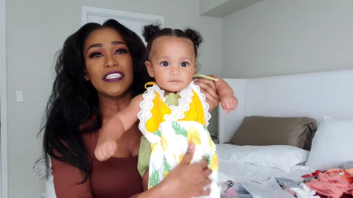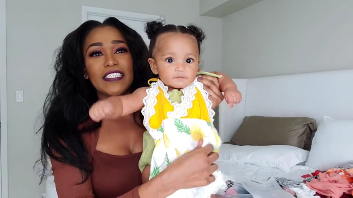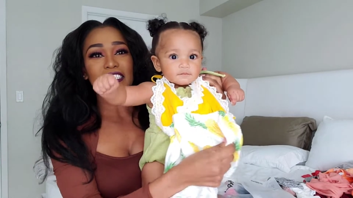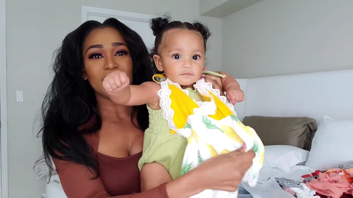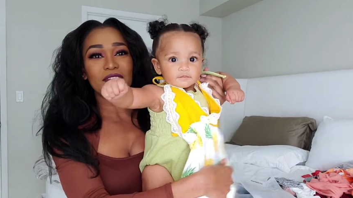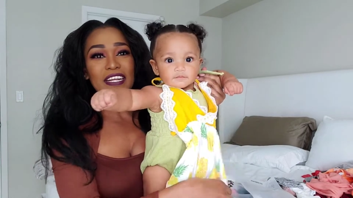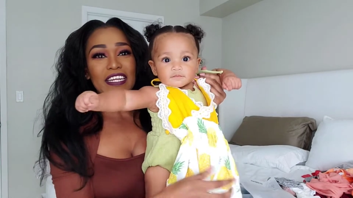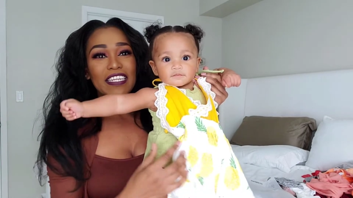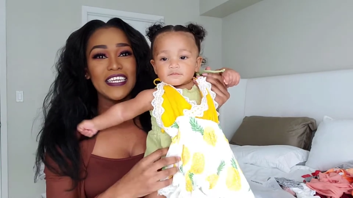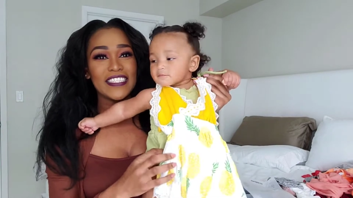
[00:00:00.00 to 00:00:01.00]
Speaker 1: this is what
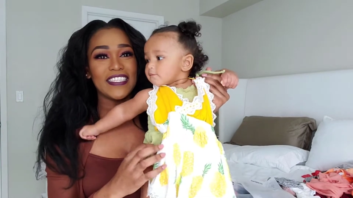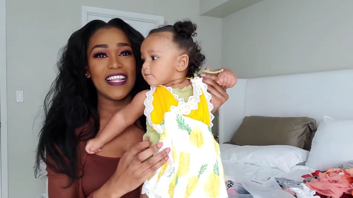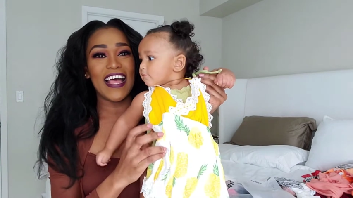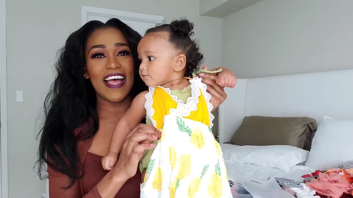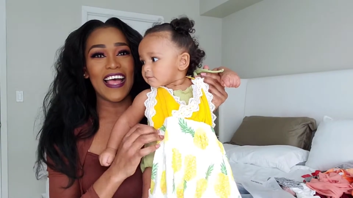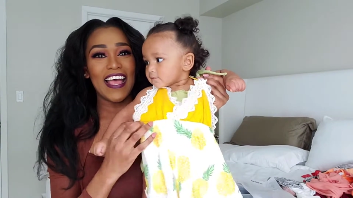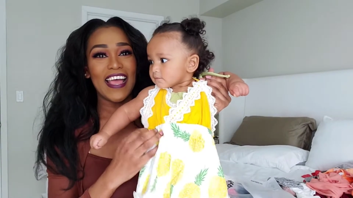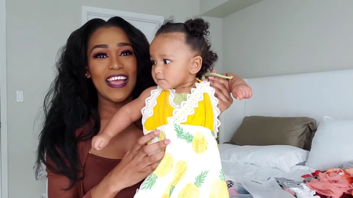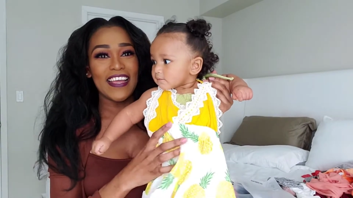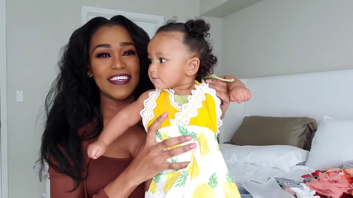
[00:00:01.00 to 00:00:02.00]
it looks
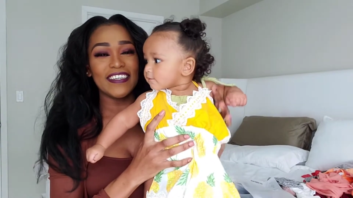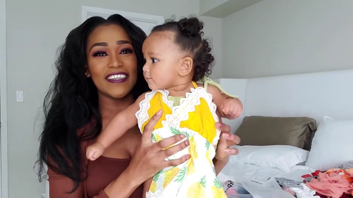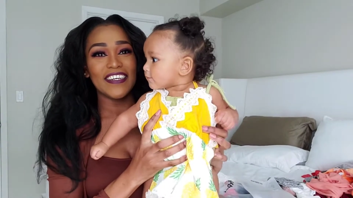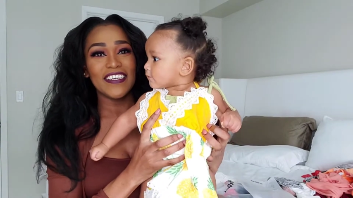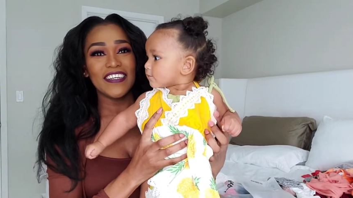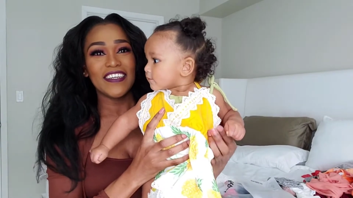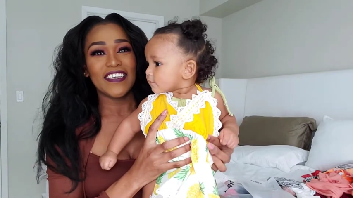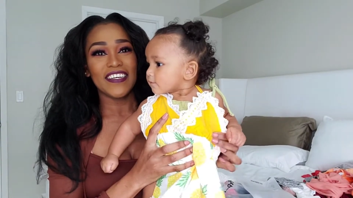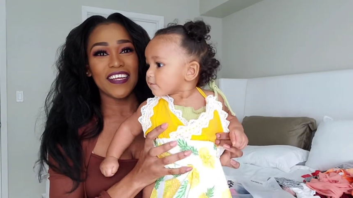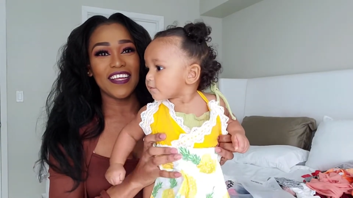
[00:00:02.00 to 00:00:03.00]
like.
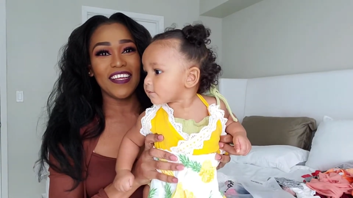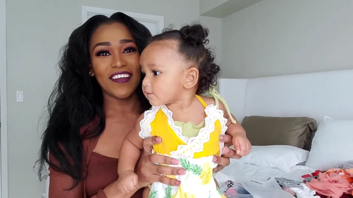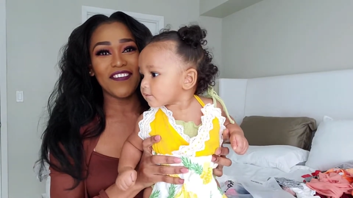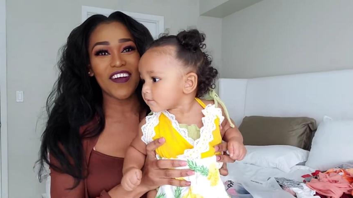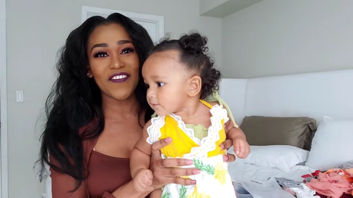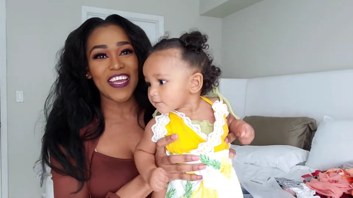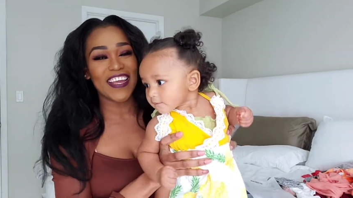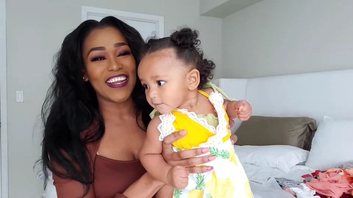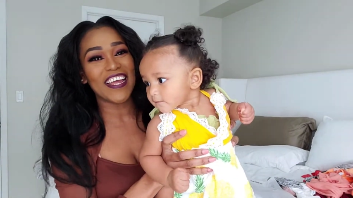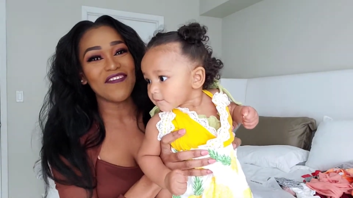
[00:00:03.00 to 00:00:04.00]

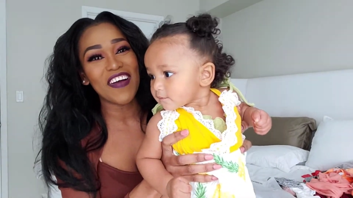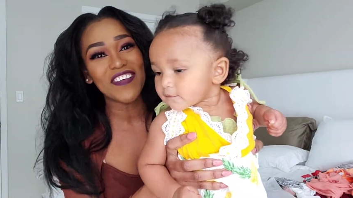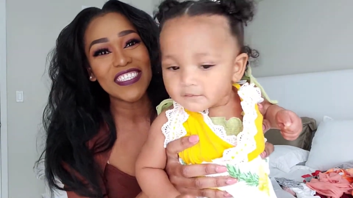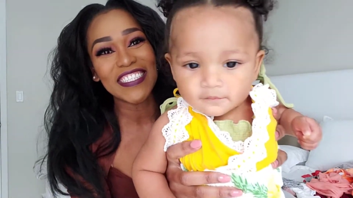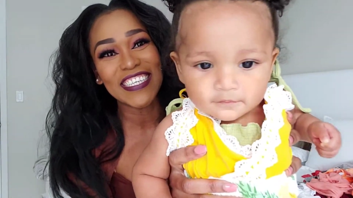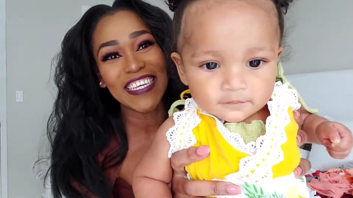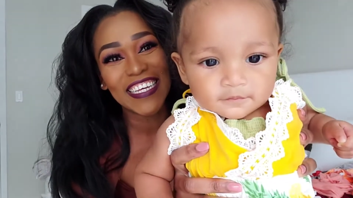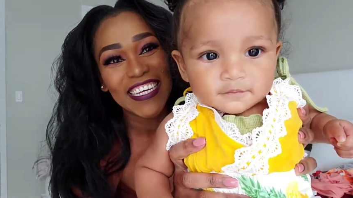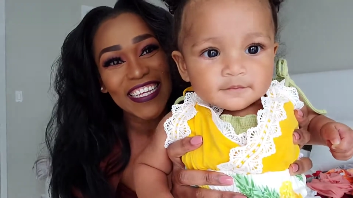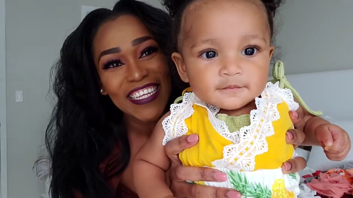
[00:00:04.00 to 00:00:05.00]
Mommy, let mommy
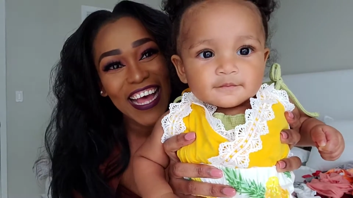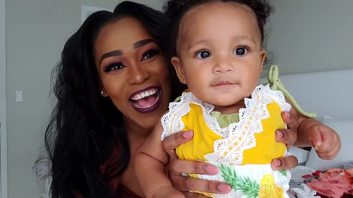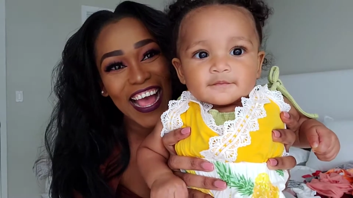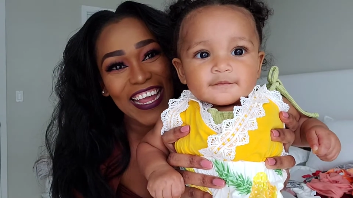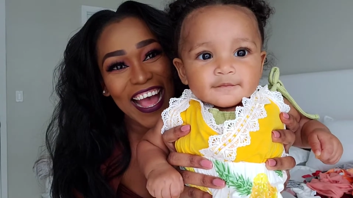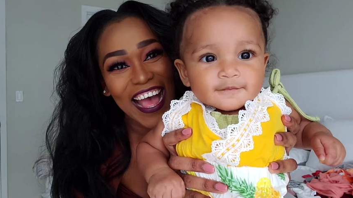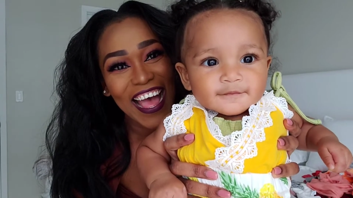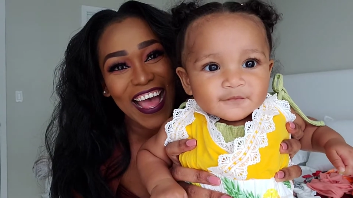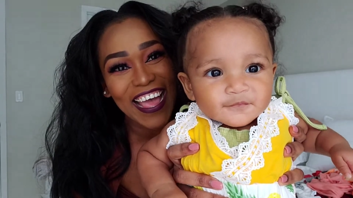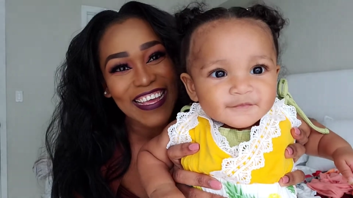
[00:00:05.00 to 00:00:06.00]
see. Hi
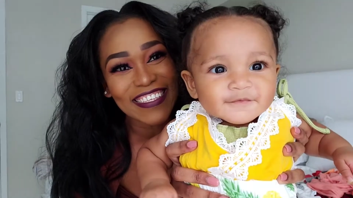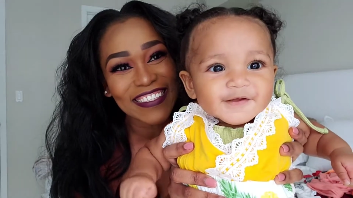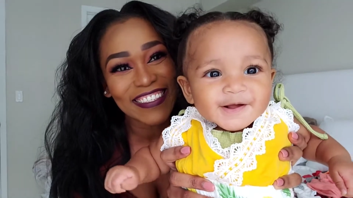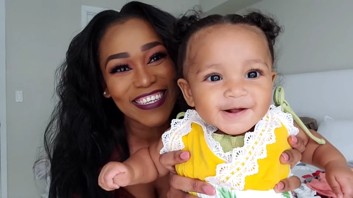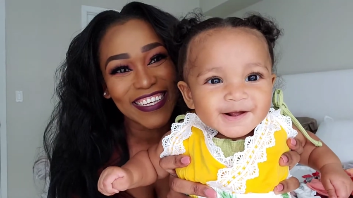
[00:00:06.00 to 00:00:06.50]
guys.